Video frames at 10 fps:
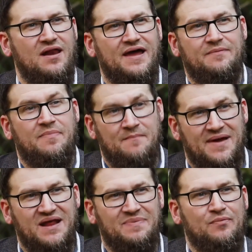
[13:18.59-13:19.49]
Like
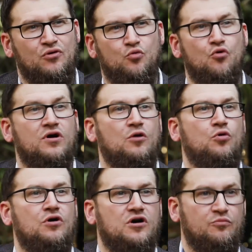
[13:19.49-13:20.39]
many people who
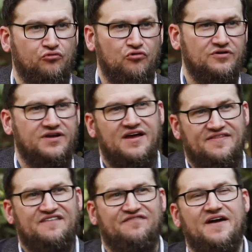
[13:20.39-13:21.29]
work abroad,
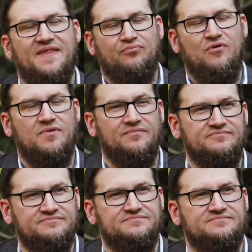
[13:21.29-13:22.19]
they find that problem.